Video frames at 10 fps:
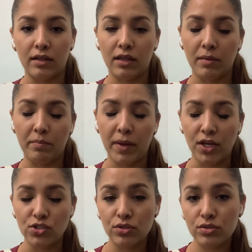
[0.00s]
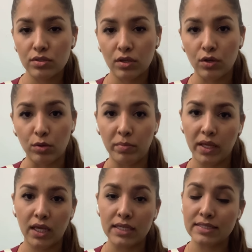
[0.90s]
patients could
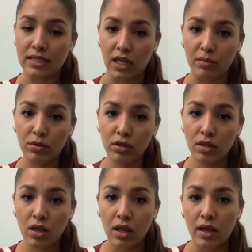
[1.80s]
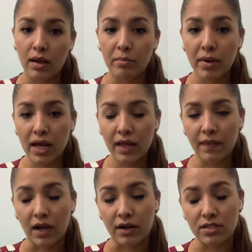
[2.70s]
be stable, but
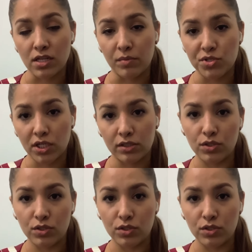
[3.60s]
are subject to